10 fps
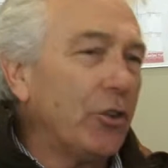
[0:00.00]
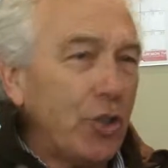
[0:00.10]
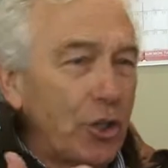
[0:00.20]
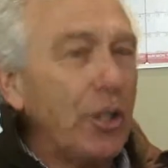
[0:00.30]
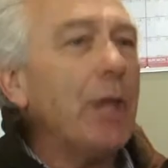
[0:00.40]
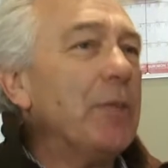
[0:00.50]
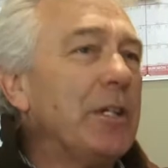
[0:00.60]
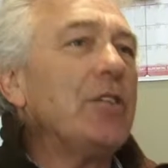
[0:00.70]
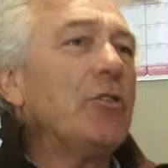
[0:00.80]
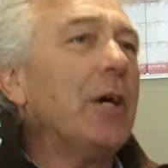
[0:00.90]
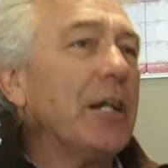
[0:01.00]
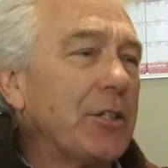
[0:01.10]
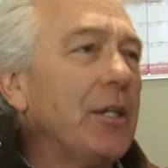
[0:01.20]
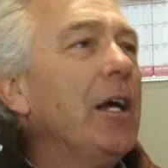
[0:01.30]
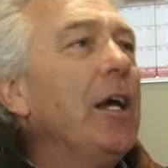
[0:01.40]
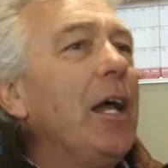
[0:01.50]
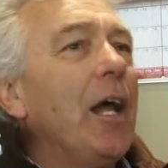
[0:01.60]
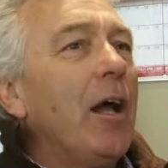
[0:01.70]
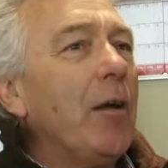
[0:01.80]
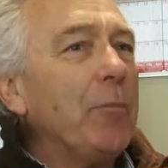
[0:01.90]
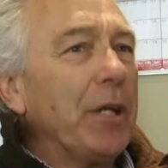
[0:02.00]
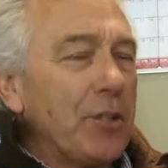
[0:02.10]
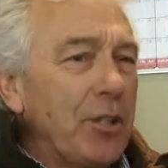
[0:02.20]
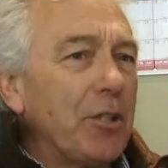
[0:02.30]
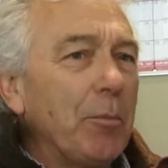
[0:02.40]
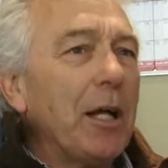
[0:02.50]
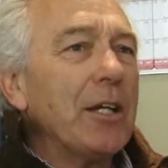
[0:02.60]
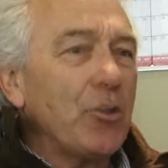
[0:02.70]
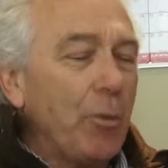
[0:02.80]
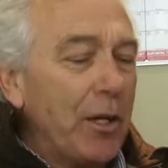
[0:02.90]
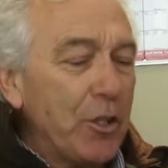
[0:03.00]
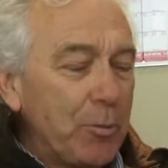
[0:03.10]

just limited to us, because this applies to others.